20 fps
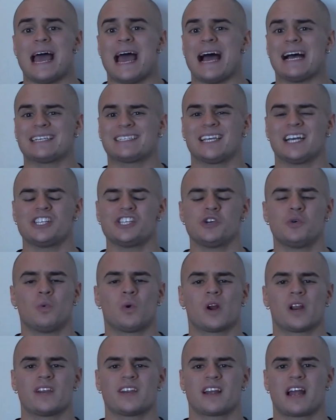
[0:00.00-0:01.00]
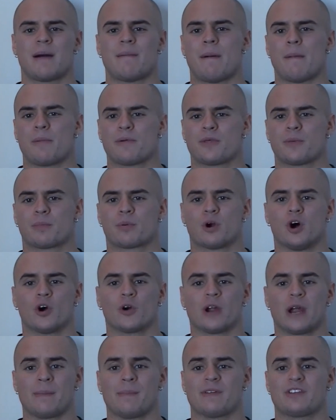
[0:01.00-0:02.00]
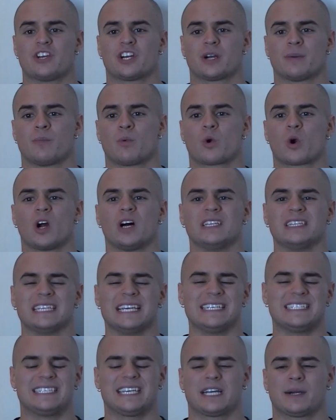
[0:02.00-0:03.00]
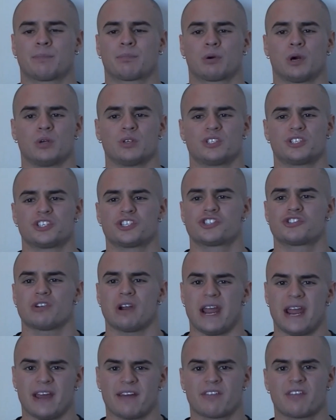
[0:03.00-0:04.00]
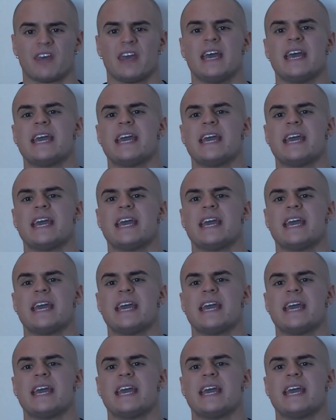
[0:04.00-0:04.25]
As such, he wanted to come up with a program that took a more holistic approach to strength.